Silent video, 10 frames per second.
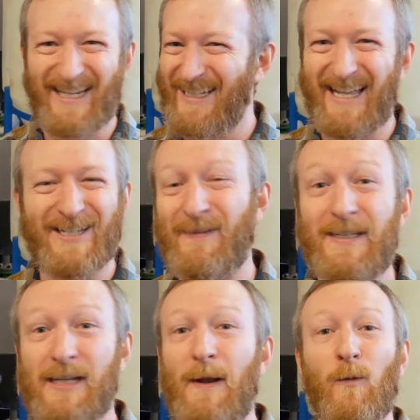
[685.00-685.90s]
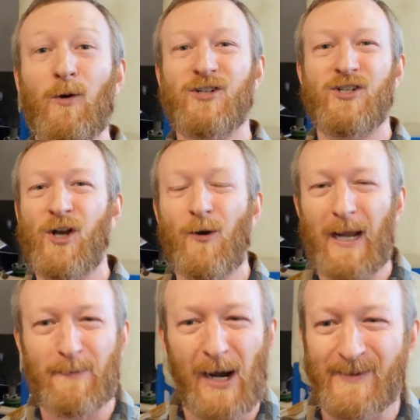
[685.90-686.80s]
That's my worst joke,
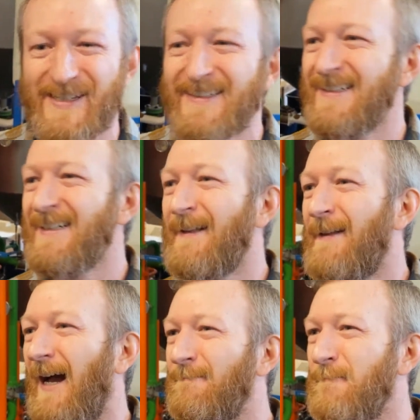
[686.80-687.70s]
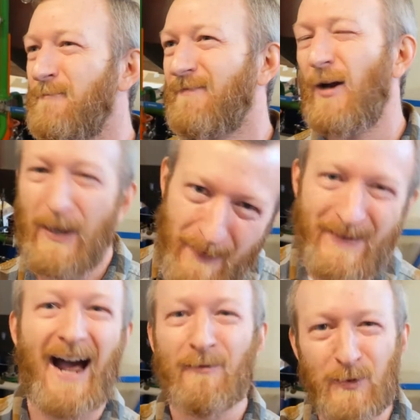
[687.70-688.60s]
I promise. Okay,
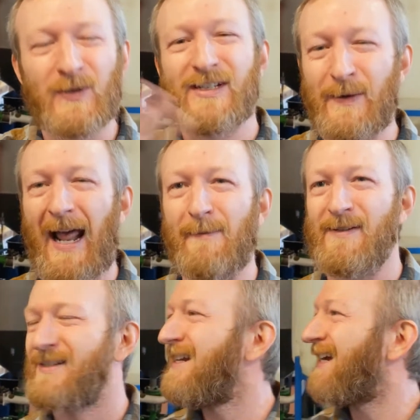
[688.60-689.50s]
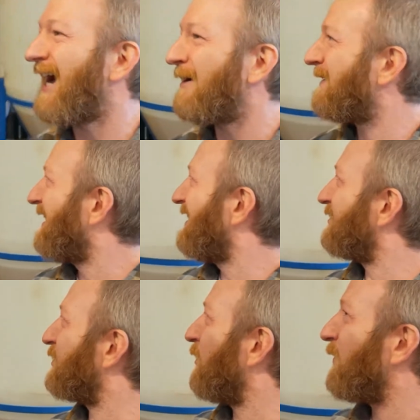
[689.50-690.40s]
maybe not. We'll see what happens.
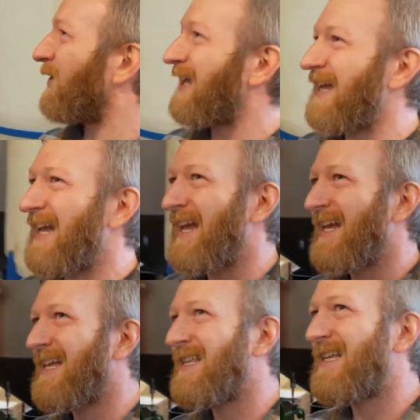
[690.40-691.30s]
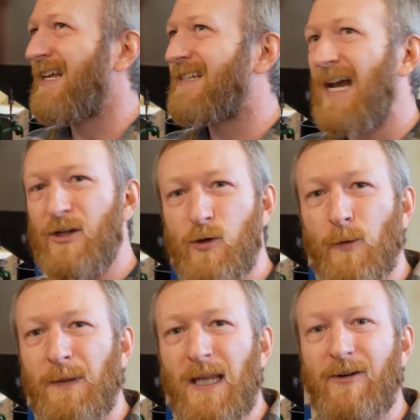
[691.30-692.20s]
So it's got dual
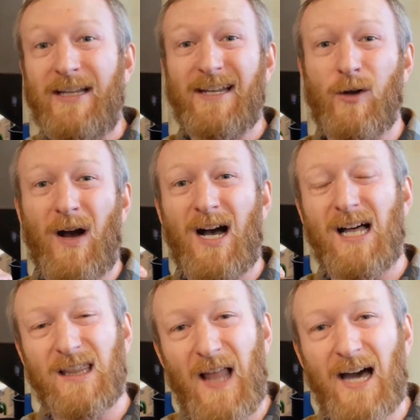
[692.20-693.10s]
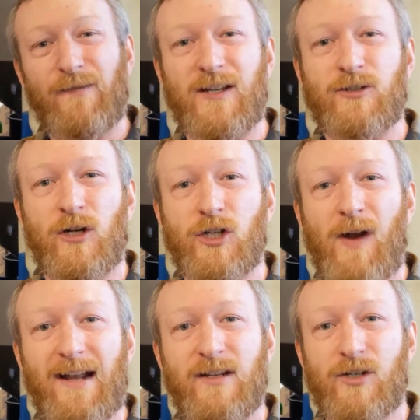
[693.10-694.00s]
polarity, so a lot of things are
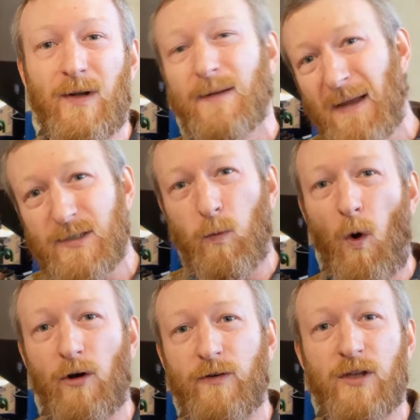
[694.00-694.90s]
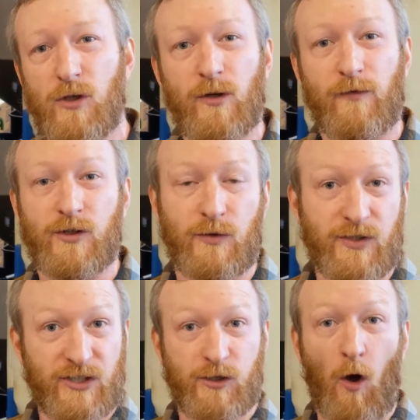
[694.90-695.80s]
attracted to it. It makes water the universal
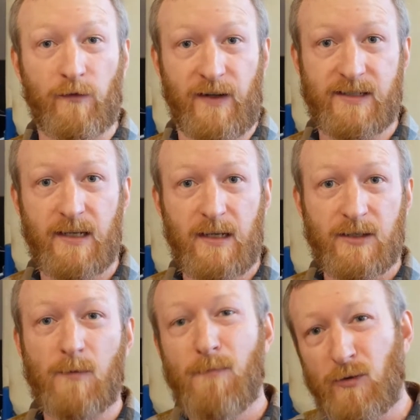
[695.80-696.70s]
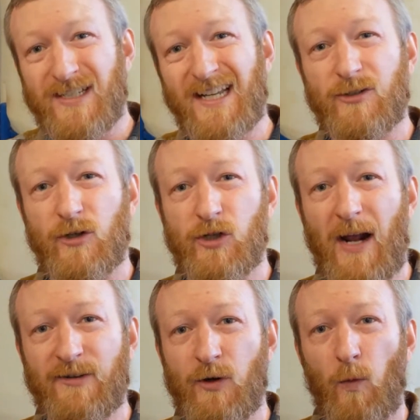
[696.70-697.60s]
solvent. So most things are
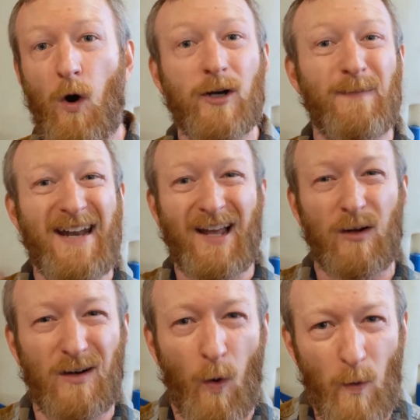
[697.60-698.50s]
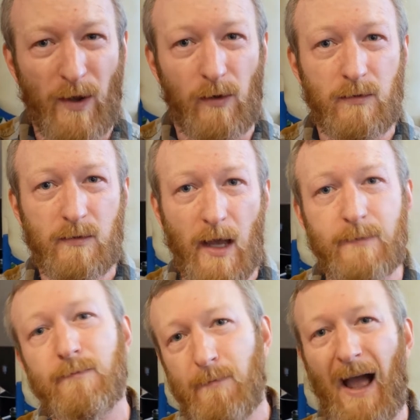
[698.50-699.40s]
attracted to water, but not oil,
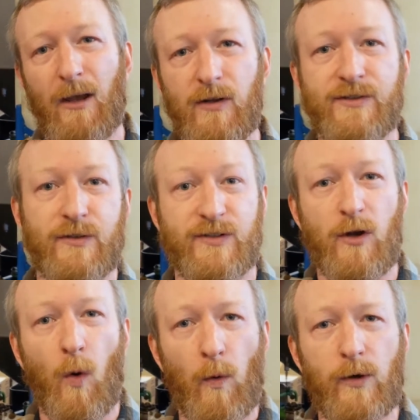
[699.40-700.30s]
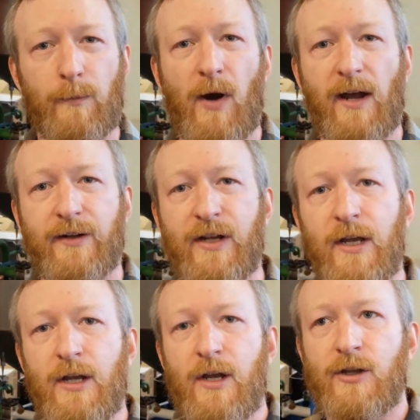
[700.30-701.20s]
and biodiesel is an oil product.
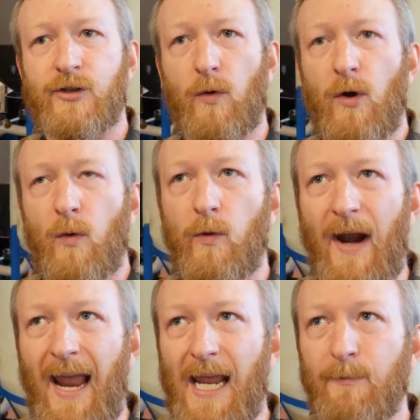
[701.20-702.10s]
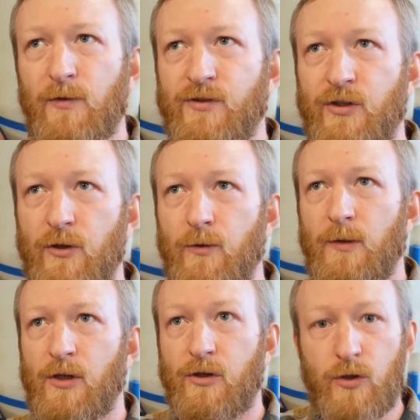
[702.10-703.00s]
So we're able to
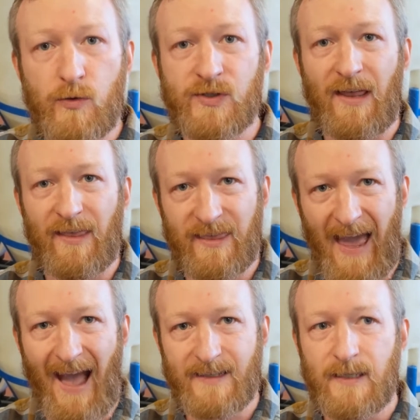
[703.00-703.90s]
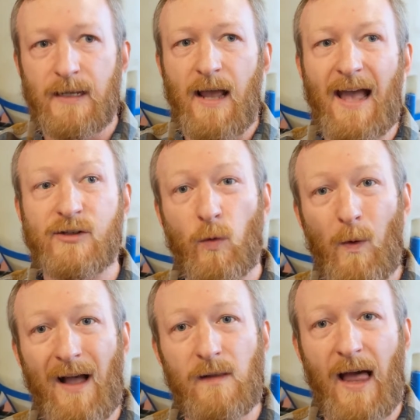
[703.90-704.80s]
use that as
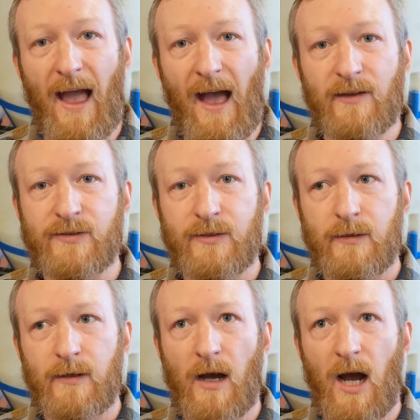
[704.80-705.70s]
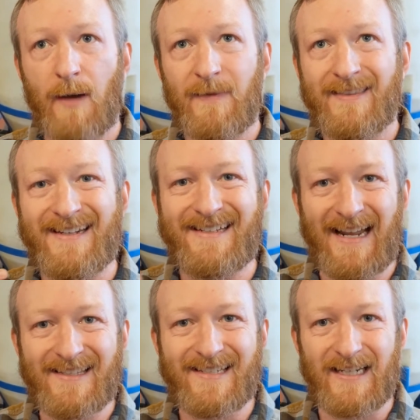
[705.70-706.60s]
well as the
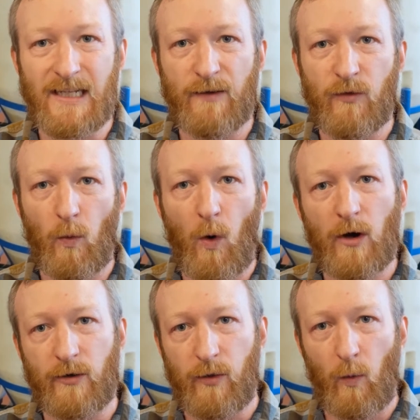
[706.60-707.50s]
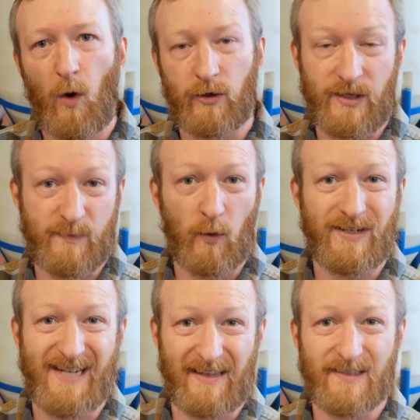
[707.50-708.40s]
density of the water. The water is more
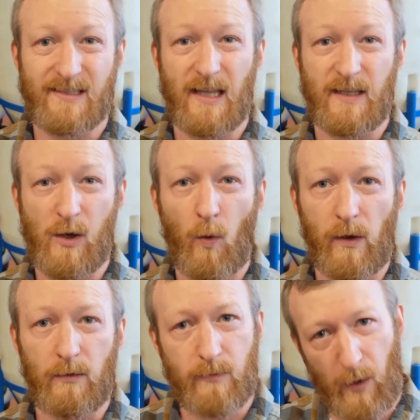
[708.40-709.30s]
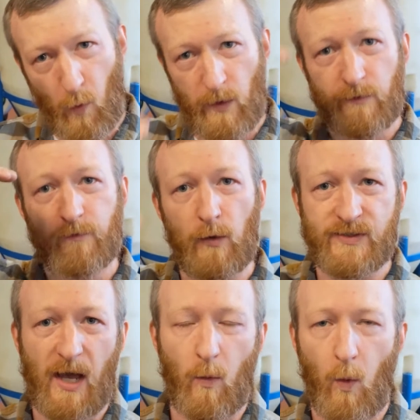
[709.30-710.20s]
dense than the oil, right? Oil
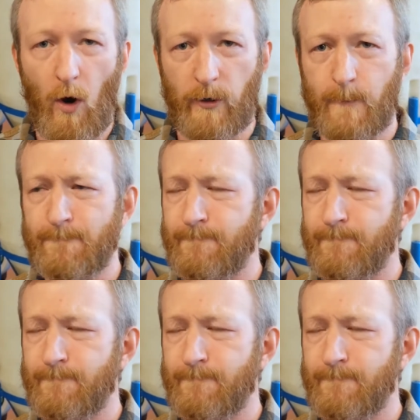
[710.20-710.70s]
floats on water.